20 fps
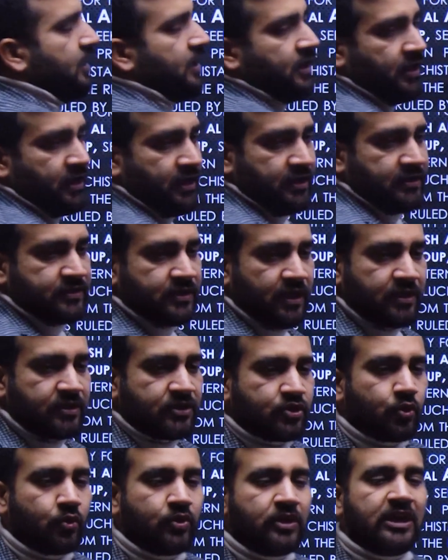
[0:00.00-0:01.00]
is a
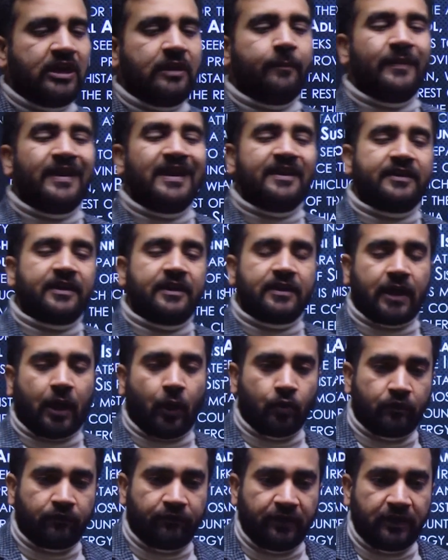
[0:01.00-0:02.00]
Sunni militant
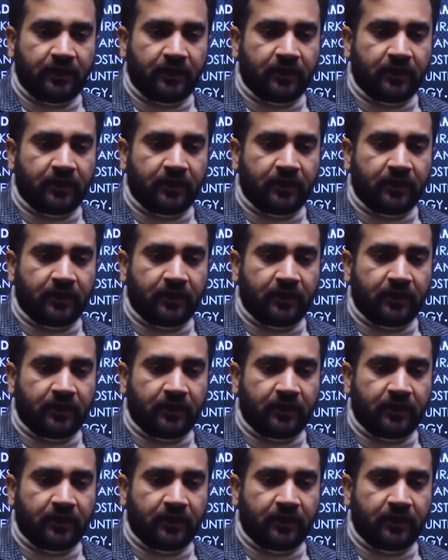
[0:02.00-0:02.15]
outfit